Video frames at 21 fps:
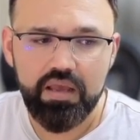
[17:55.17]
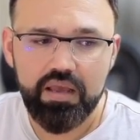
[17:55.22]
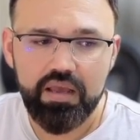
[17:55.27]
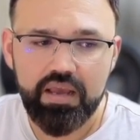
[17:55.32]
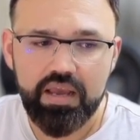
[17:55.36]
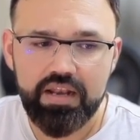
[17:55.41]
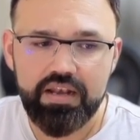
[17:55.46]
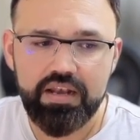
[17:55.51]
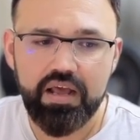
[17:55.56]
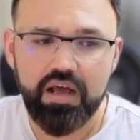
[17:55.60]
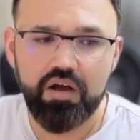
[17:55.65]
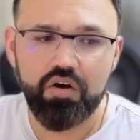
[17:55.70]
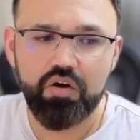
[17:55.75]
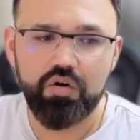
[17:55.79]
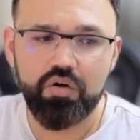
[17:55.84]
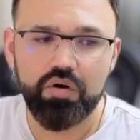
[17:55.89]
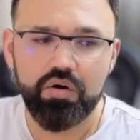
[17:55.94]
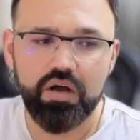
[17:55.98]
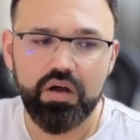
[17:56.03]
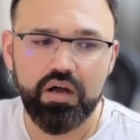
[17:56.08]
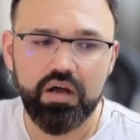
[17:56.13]
And
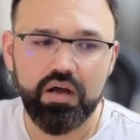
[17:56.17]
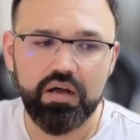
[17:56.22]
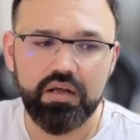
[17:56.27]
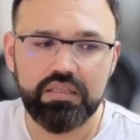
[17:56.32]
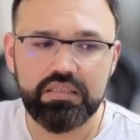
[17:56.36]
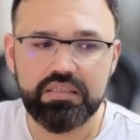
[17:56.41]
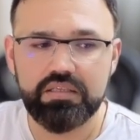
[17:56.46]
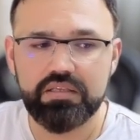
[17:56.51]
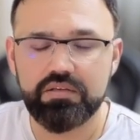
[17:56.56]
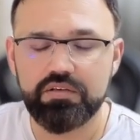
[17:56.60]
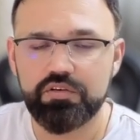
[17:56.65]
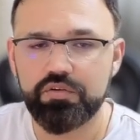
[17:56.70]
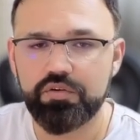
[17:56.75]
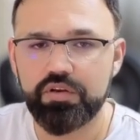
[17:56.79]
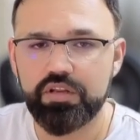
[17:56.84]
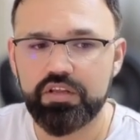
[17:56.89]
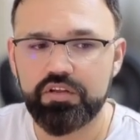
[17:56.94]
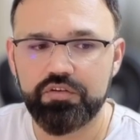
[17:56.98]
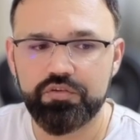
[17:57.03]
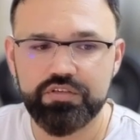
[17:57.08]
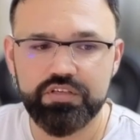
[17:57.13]
now
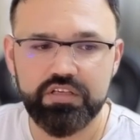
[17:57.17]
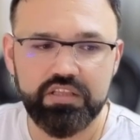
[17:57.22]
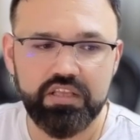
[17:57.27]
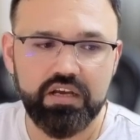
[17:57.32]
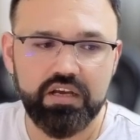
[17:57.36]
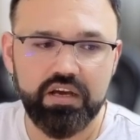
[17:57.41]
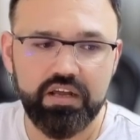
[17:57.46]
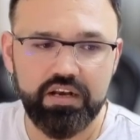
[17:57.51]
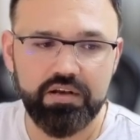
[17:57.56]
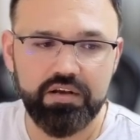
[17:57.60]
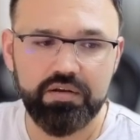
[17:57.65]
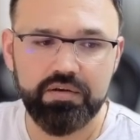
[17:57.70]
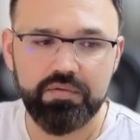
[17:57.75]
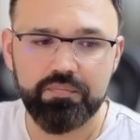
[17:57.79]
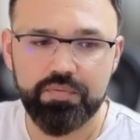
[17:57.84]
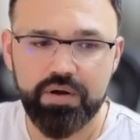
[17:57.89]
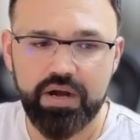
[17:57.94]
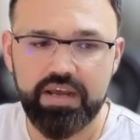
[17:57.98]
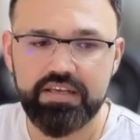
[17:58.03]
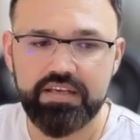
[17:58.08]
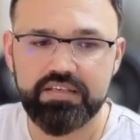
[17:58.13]
using the current
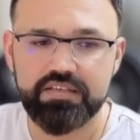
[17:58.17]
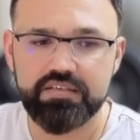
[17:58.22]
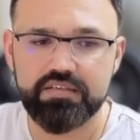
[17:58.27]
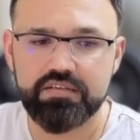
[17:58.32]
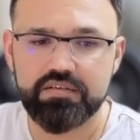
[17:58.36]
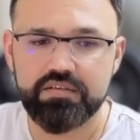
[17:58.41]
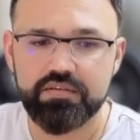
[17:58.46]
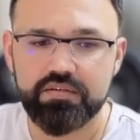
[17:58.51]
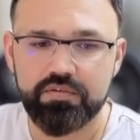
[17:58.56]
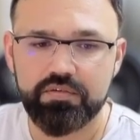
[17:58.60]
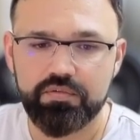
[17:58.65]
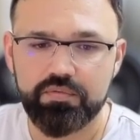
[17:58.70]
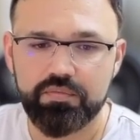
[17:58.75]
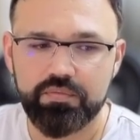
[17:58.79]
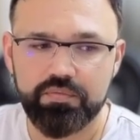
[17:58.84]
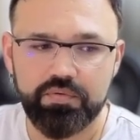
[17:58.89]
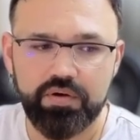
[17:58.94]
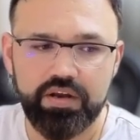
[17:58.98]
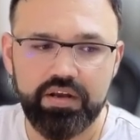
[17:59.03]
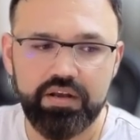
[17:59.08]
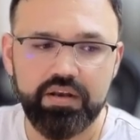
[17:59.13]
price,
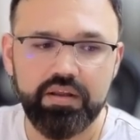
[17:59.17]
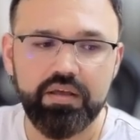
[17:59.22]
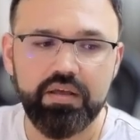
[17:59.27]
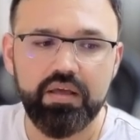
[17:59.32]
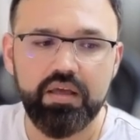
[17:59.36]
right?